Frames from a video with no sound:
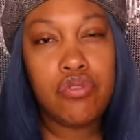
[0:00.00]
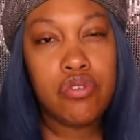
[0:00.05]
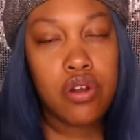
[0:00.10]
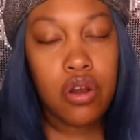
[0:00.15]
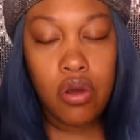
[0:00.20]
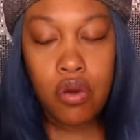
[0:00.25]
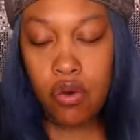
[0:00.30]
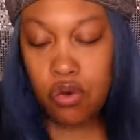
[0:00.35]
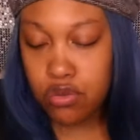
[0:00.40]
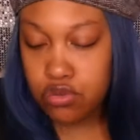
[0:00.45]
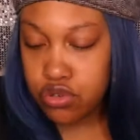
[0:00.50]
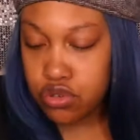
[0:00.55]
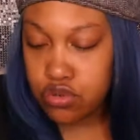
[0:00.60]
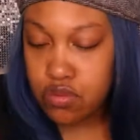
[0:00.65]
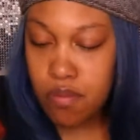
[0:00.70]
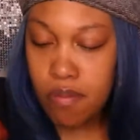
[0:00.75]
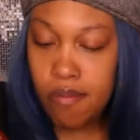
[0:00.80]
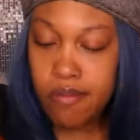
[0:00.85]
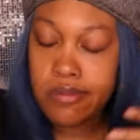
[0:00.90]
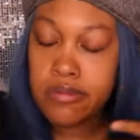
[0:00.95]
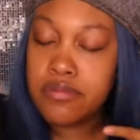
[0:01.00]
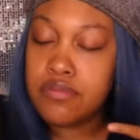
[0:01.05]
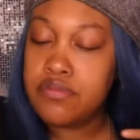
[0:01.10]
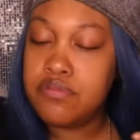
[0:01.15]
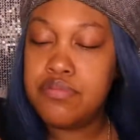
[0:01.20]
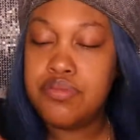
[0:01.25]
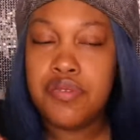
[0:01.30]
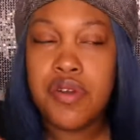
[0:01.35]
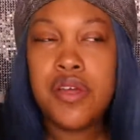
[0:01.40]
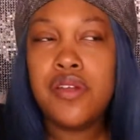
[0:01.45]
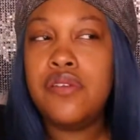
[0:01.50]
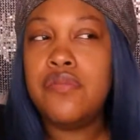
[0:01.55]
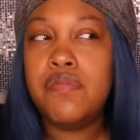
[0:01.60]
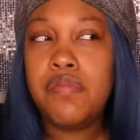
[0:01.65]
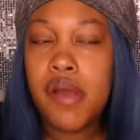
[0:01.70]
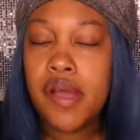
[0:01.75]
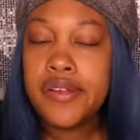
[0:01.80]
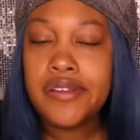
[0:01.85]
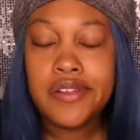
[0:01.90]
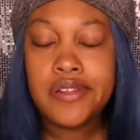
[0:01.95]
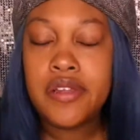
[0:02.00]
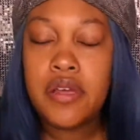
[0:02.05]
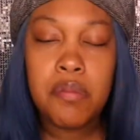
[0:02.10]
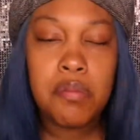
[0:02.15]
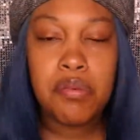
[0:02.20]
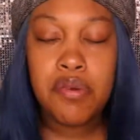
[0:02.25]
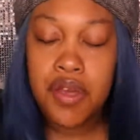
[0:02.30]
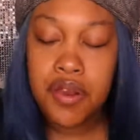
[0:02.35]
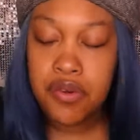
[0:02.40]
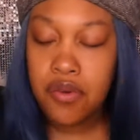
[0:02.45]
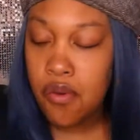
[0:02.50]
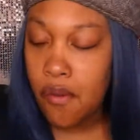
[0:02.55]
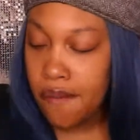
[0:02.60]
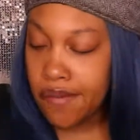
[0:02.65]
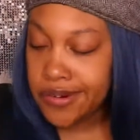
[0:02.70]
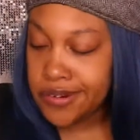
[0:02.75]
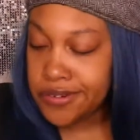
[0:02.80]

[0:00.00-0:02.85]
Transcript: clothes. Practically brand new.